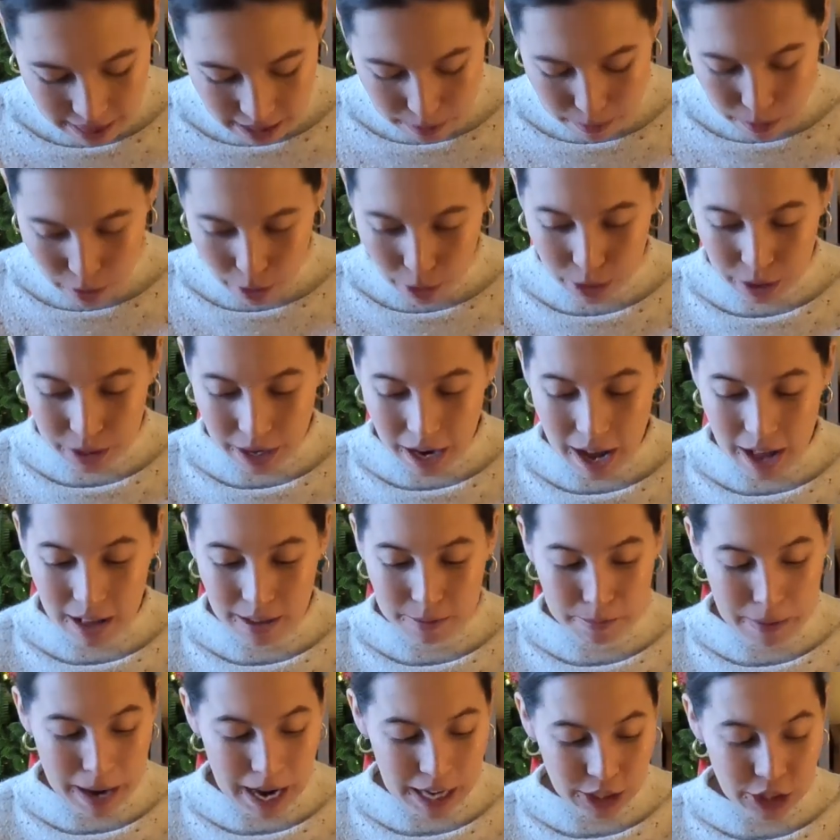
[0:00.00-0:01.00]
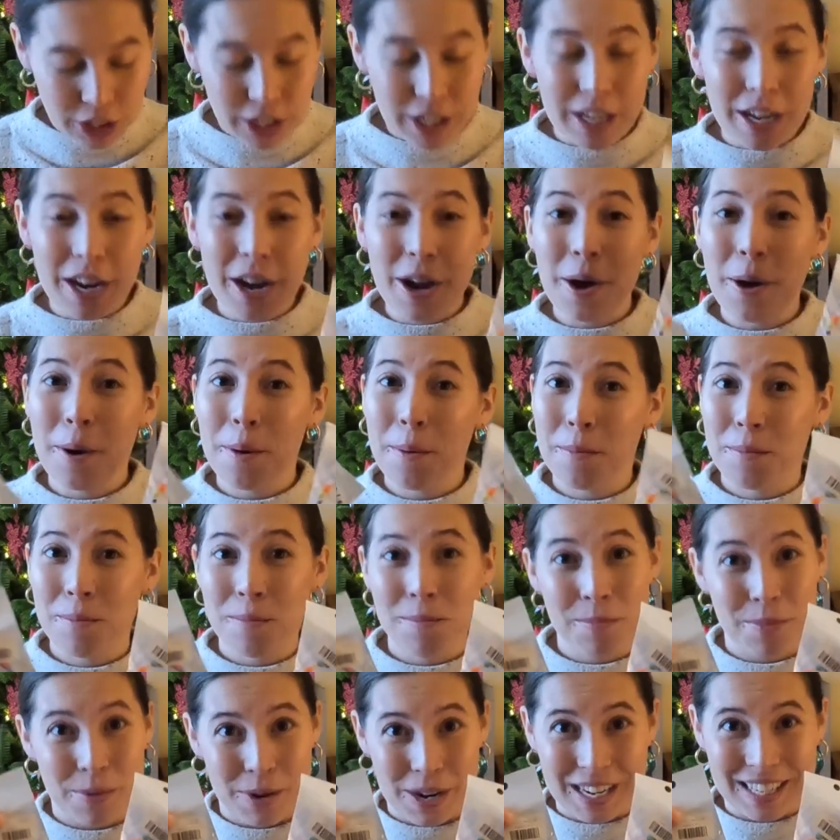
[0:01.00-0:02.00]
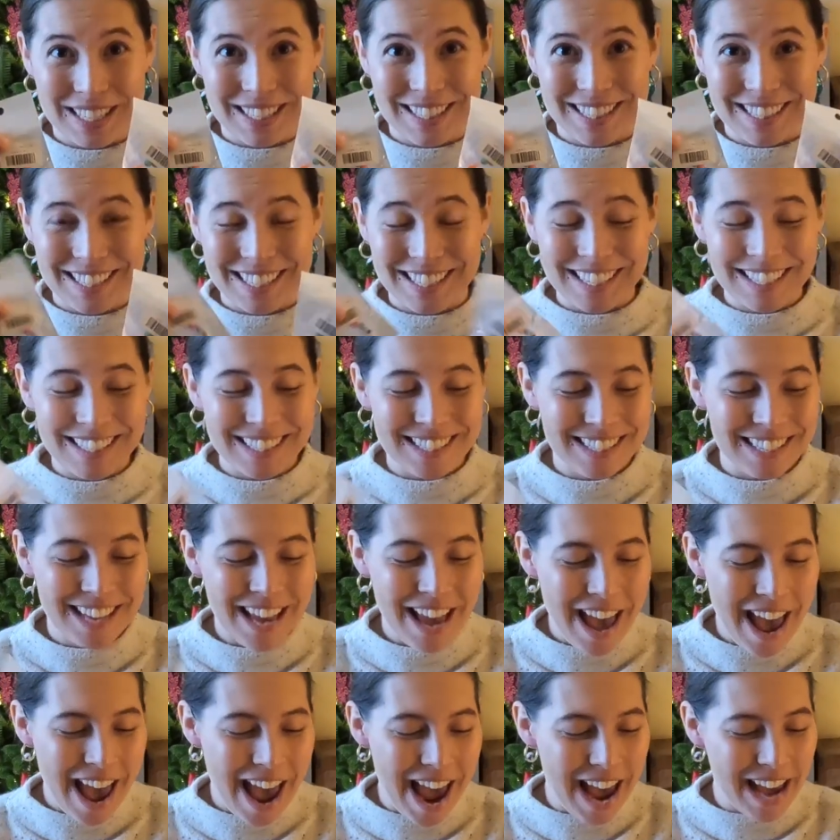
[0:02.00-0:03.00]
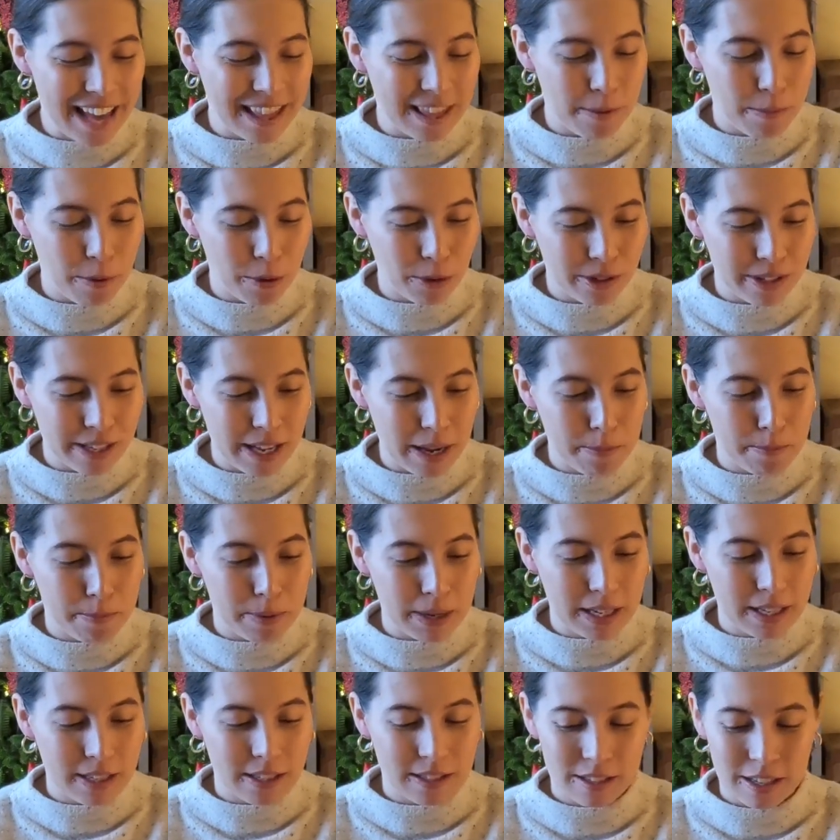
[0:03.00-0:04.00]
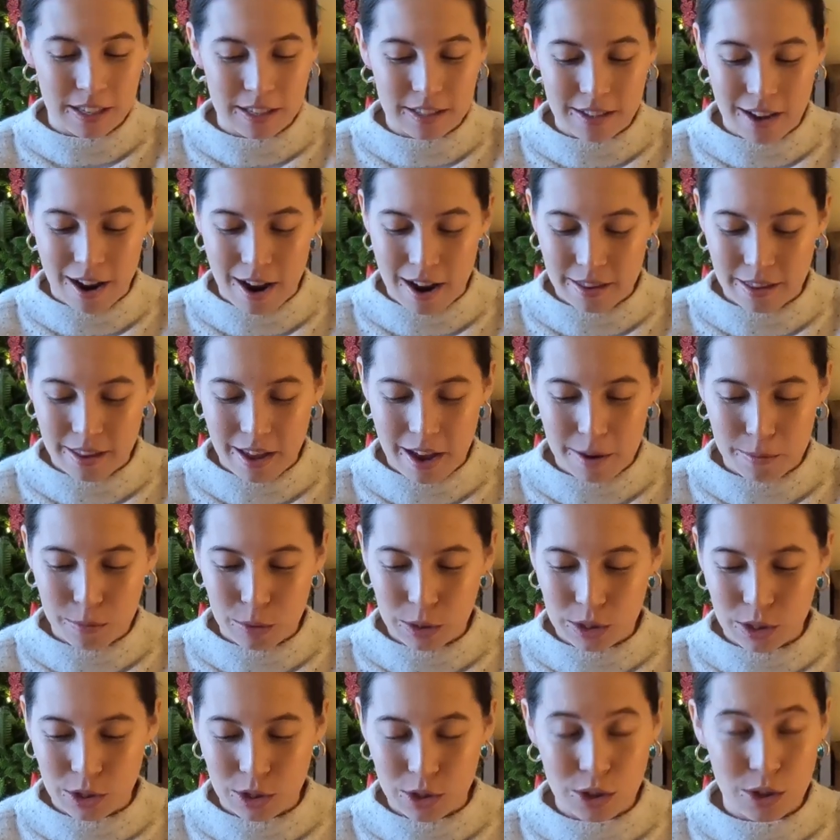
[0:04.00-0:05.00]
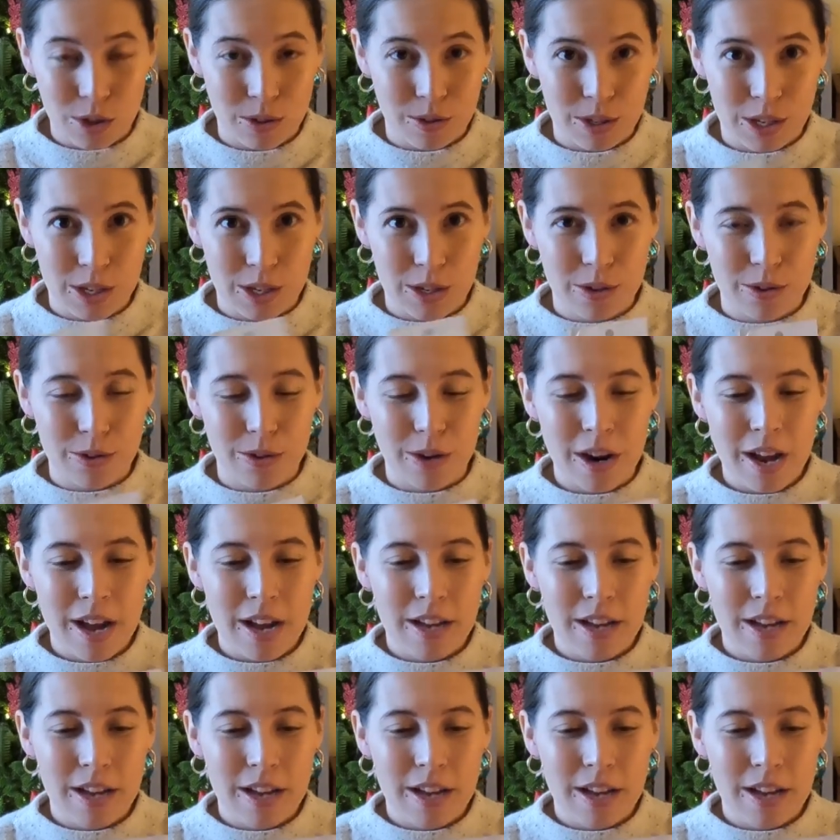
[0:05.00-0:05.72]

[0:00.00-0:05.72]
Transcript: they both got matching bracelets, and they both say Big Sis on them, which is so cute.